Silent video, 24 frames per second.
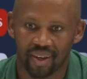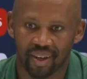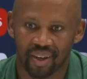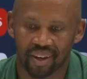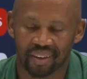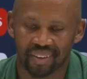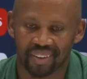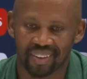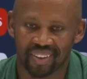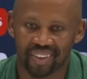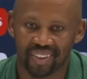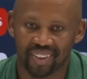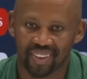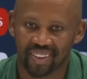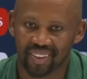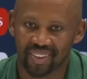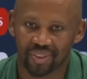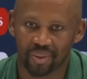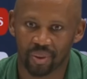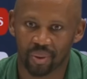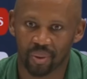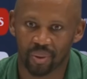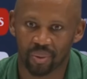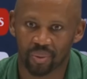And
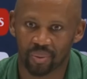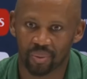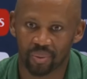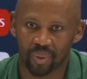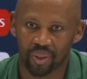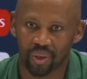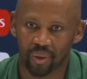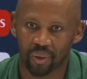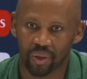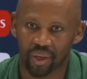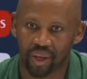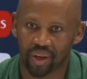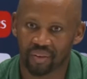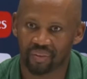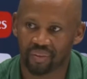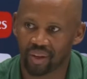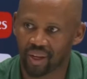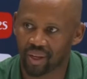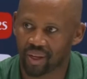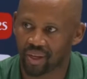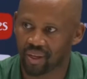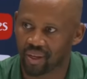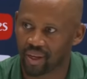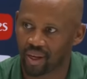so we don't have
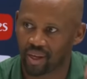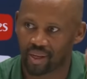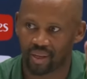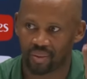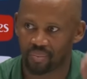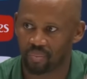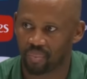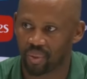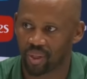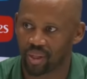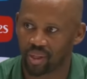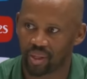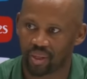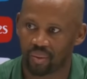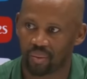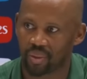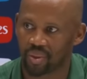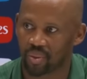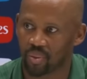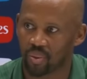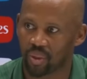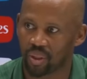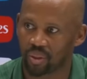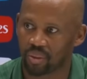any A and B in our
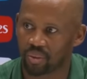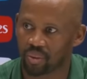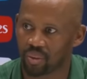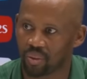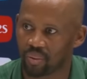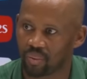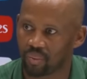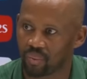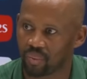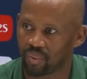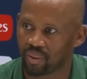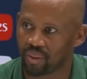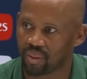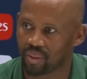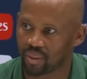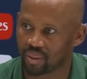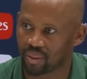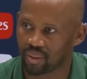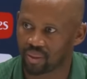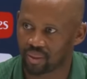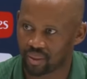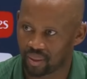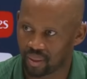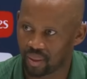squad, you know. We
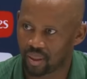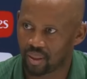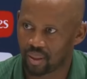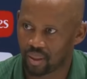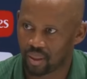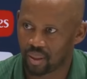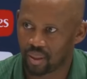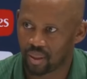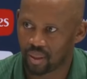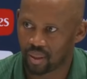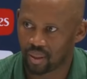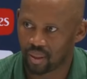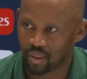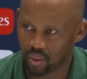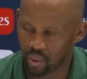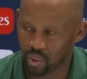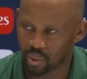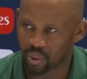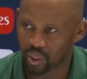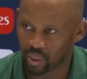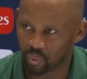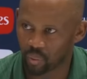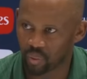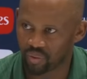just
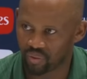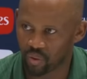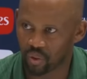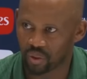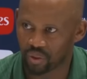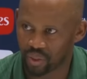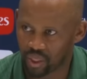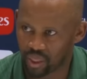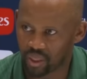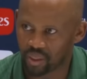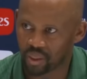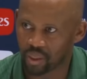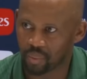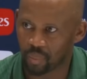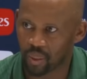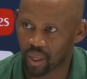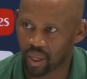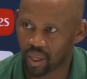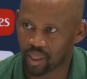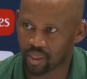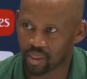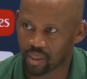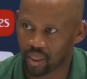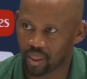know that we've got 33
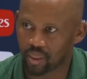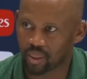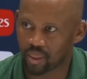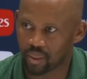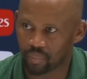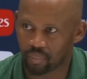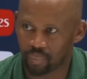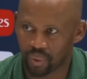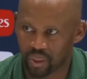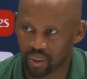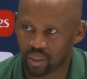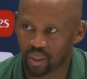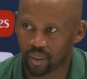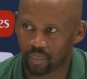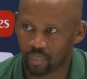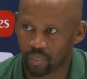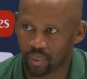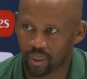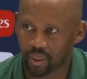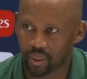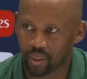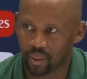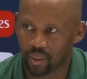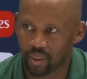players that can pitch
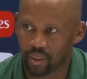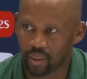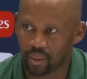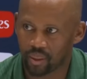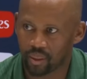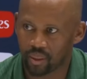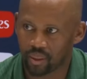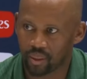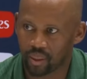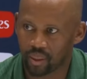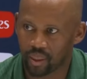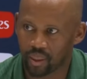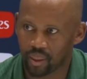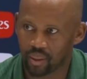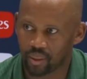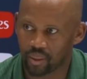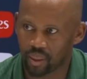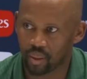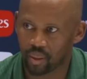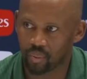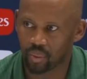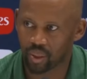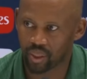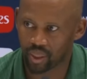up at any
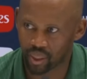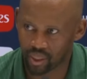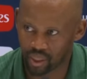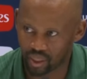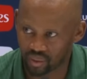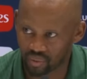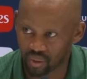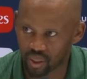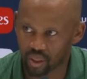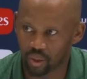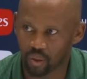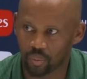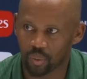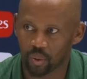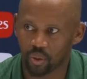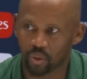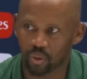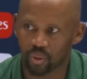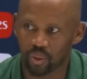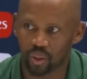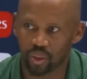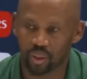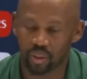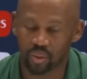day when they're given an
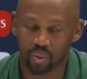opportunity.